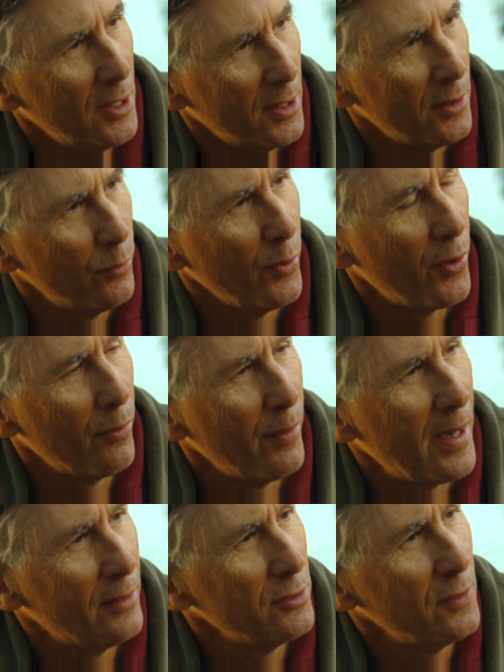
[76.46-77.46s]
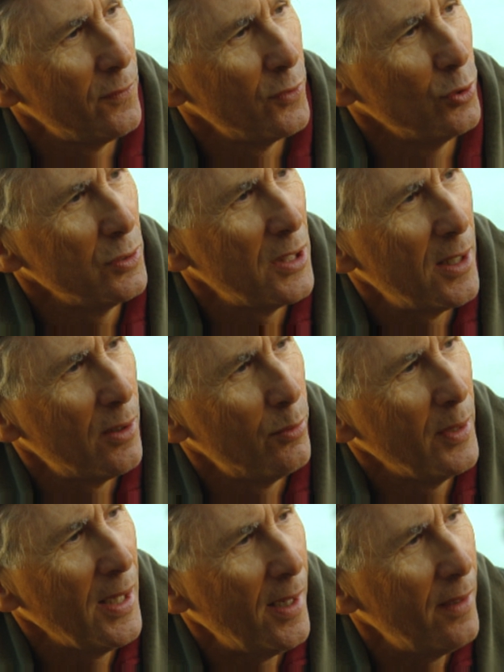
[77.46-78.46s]
With a rounded fluke tail,
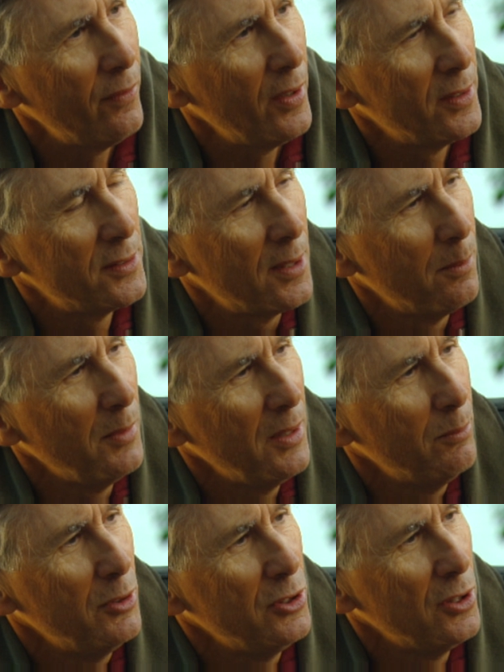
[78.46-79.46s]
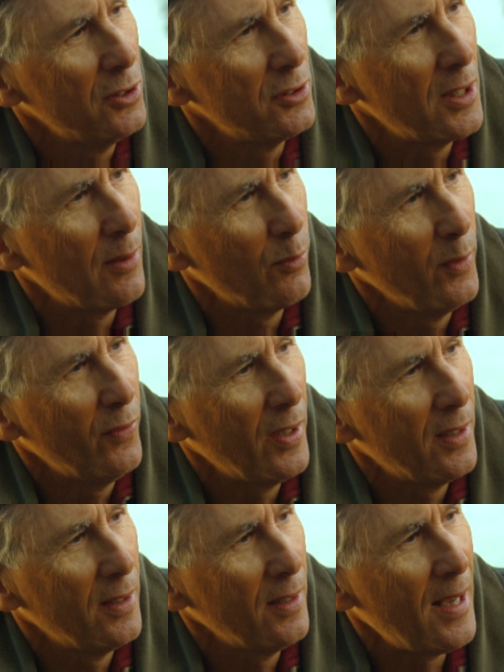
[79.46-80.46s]
we have had some images that we've
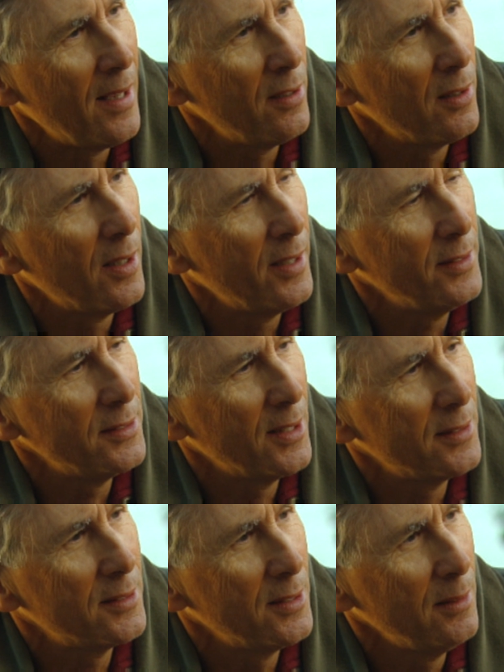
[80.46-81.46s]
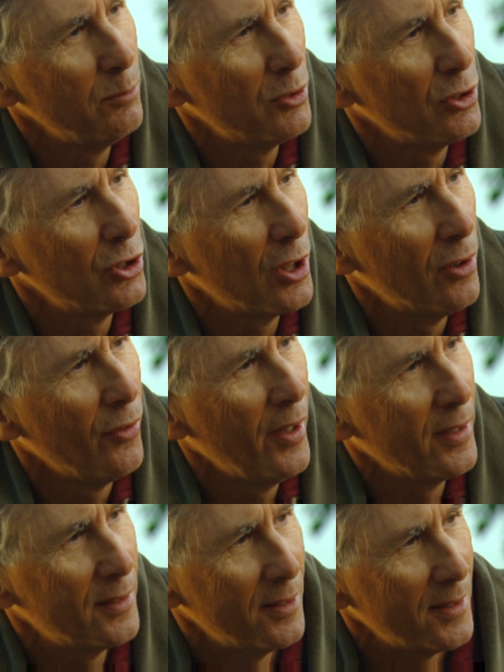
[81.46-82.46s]
had it analyzed that seem to show
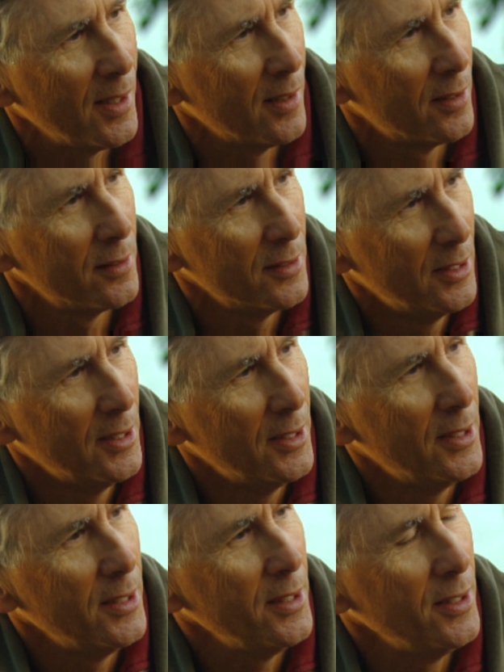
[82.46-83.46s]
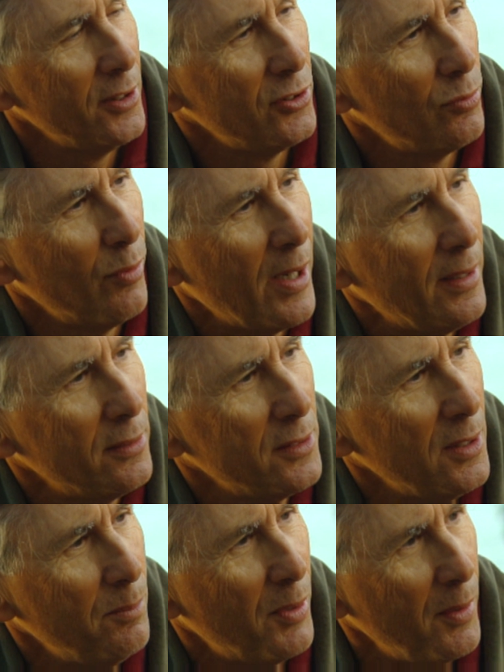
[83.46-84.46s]
that the tail is
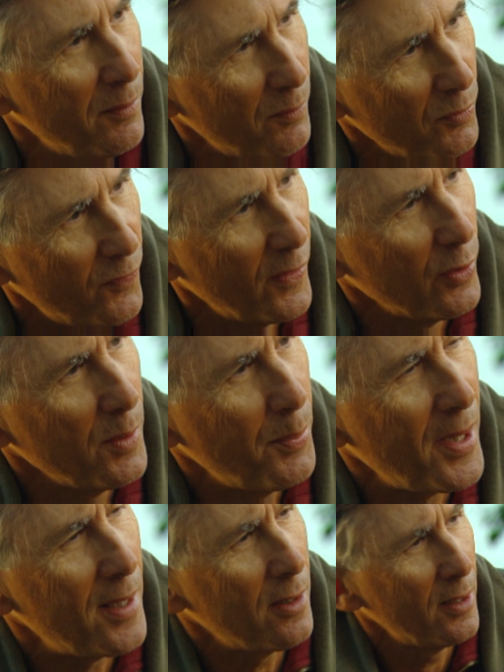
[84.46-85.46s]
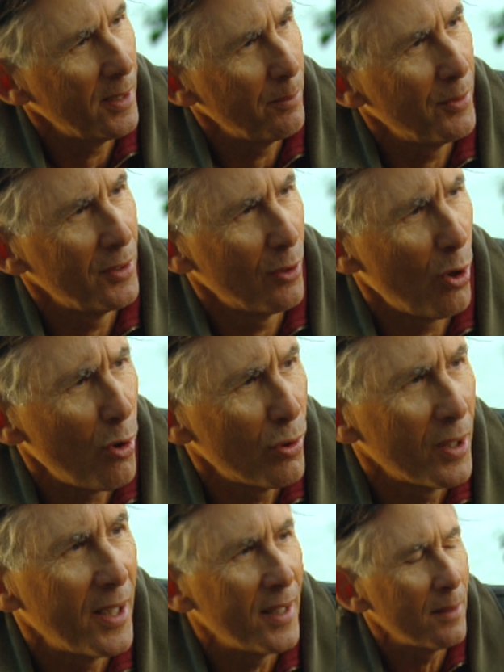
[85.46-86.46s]
rounded, but very paddle-like. But the
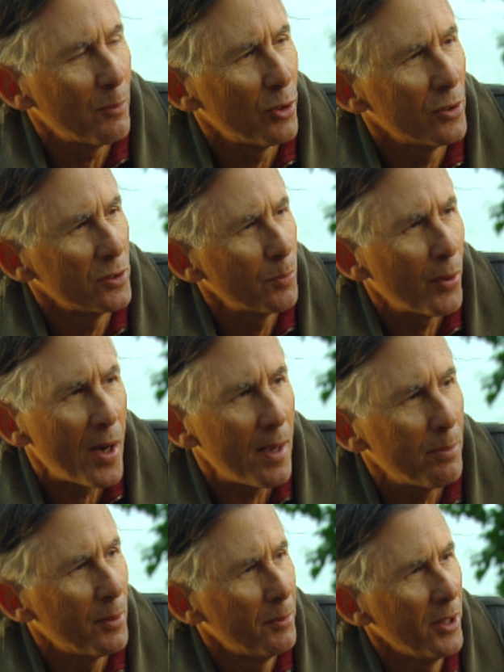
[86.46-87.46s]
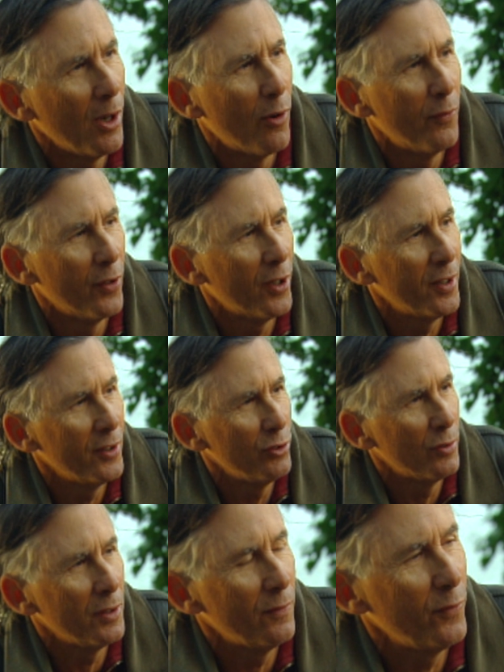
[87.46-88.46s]
whole animal is probably over
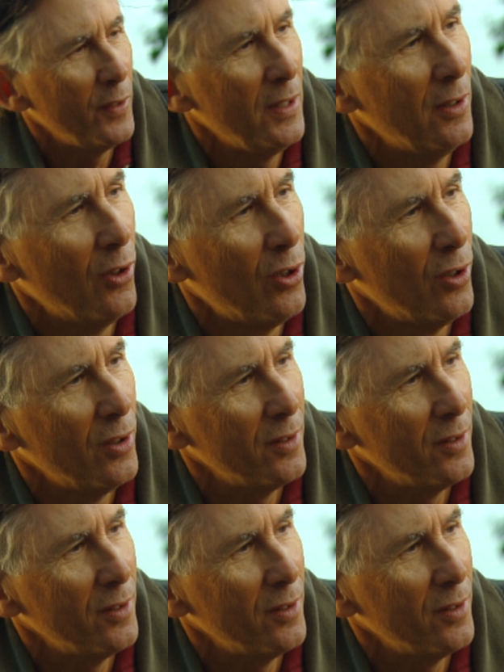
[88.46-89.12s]
100 feet long.